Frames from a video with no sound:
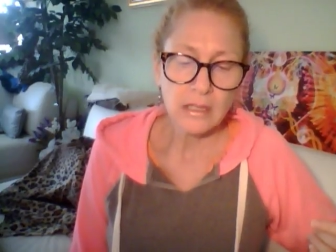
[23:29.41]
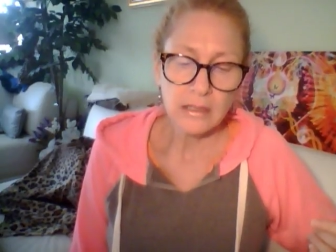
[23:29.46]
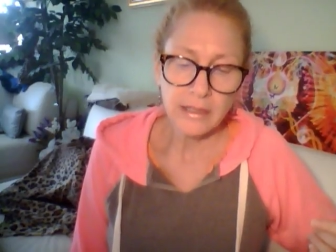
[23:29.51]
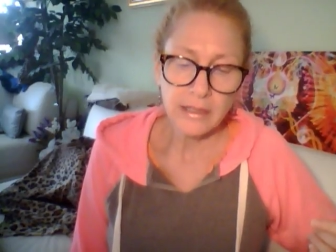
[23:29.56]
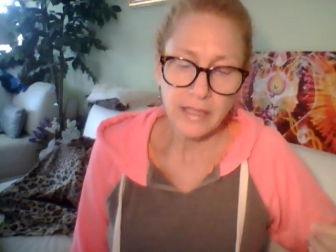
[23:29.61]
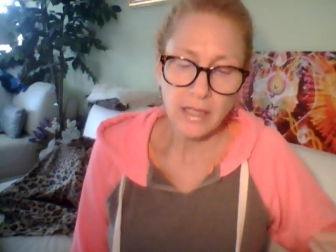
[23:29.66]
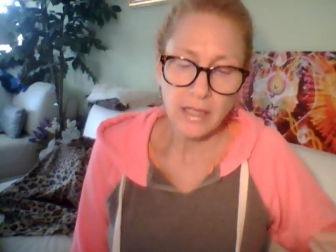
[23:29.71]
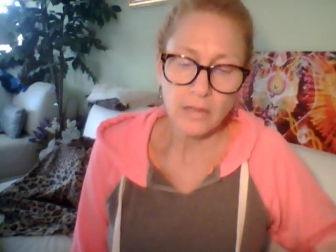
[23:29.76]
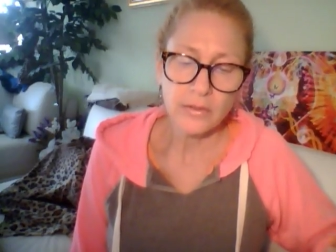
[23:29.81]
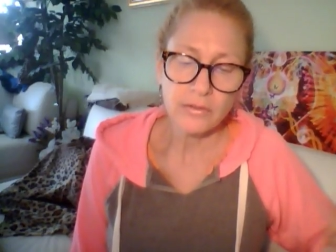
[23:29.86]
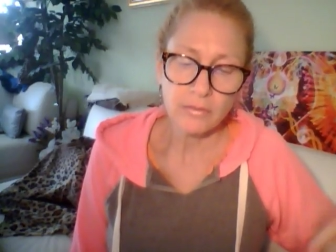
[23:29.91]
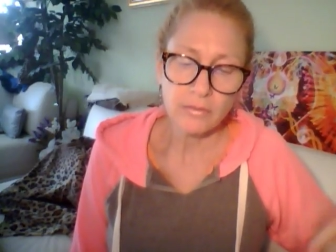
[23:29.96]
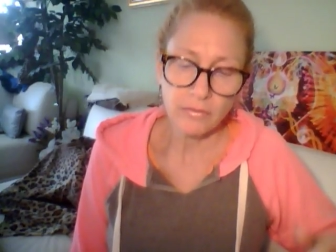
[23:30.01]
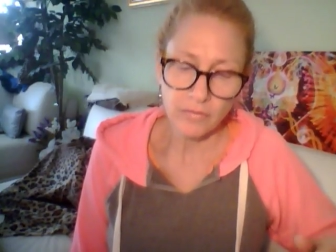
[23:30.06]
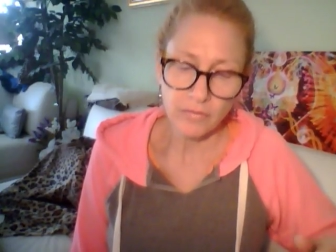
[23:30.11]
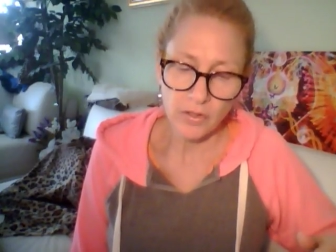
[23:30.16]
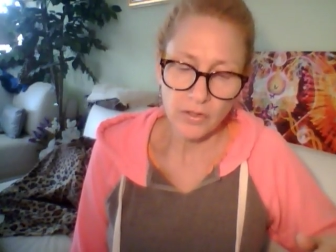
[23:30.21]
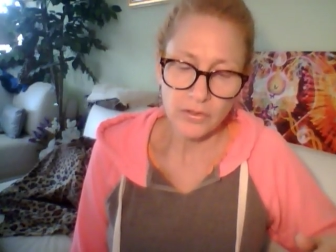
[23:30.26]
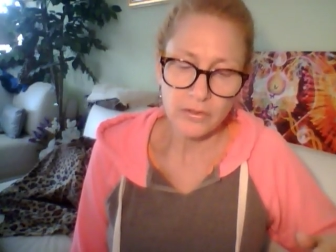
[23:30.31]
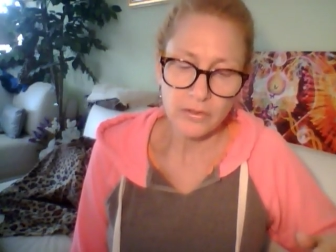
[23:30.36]
Leo is
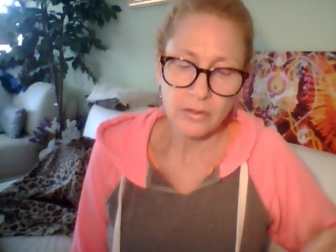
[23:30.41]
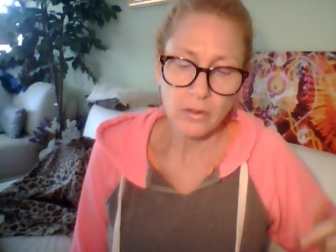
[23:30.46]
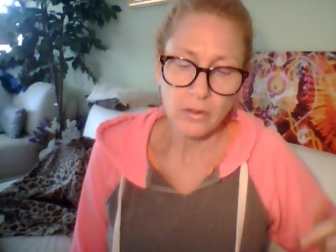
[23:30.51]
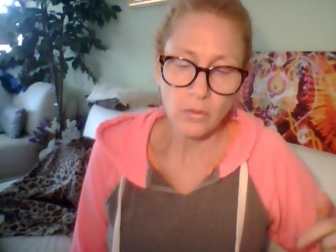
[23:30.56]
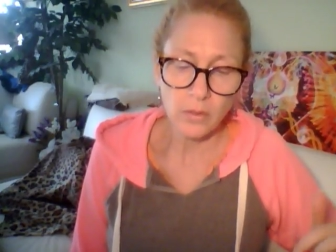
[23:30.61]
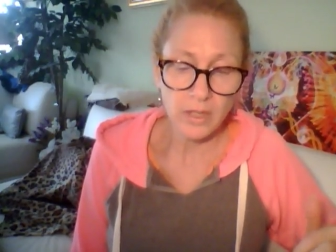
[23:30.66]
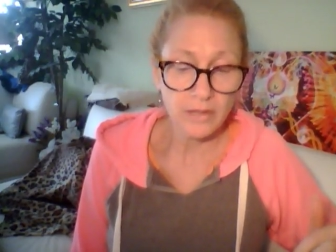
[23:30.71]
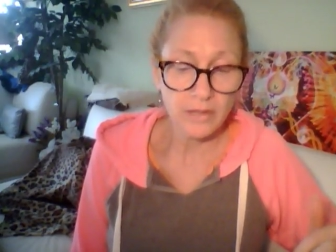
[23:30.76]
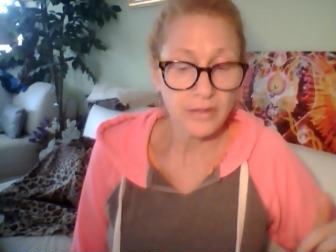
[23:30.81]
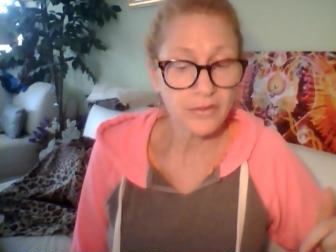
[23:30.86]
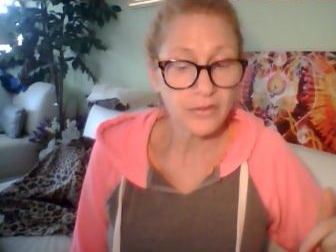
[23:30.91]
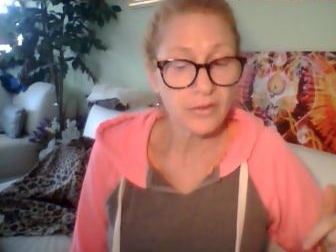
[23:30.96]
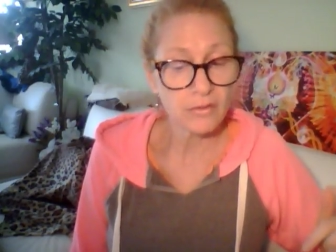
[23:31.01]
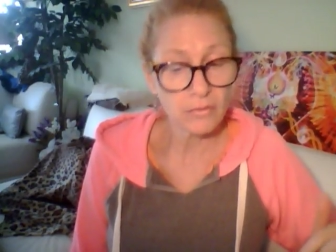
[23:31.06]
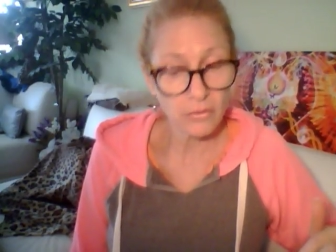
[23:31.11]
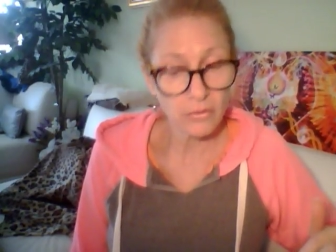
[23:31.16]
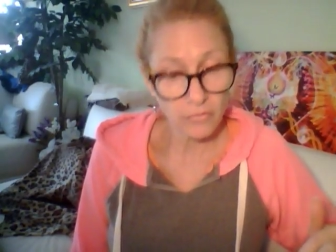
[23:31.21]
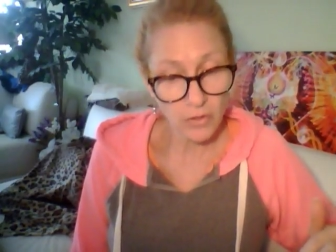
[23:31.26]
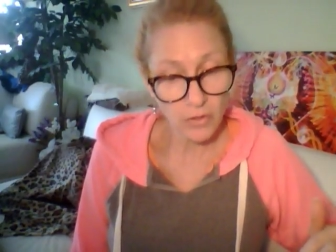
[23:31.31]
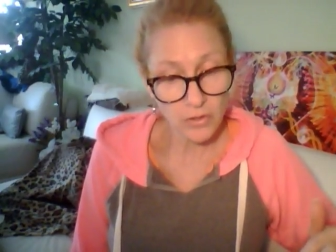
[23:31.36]
reversed, Aquarius
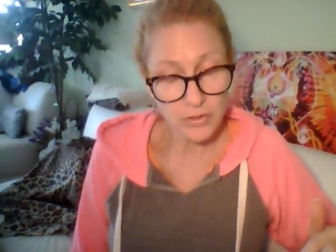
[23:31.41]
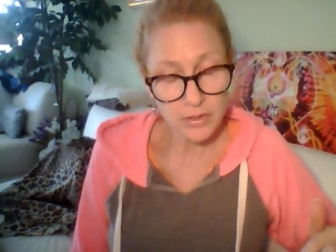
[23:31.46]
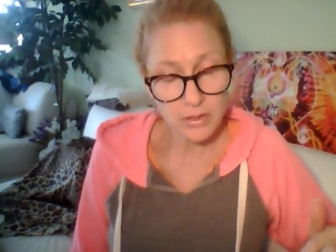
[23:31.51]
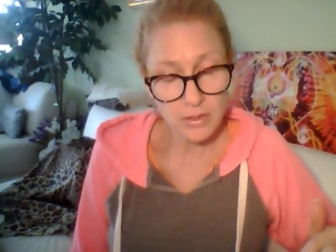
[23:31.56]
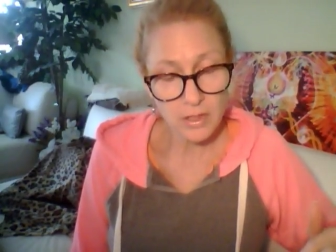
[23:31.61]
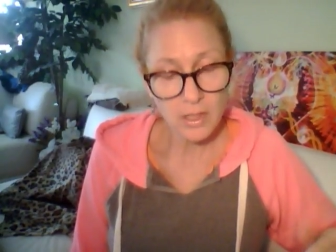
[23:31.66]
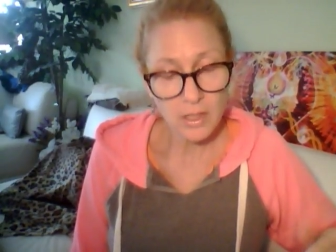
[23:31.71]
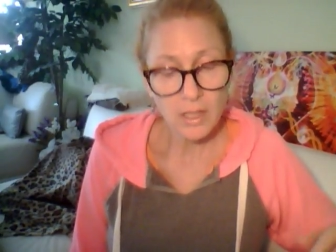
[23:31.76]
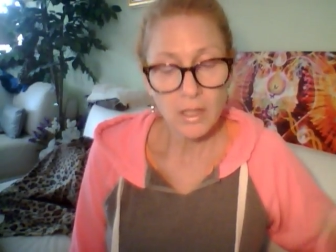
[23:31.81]
is reversed,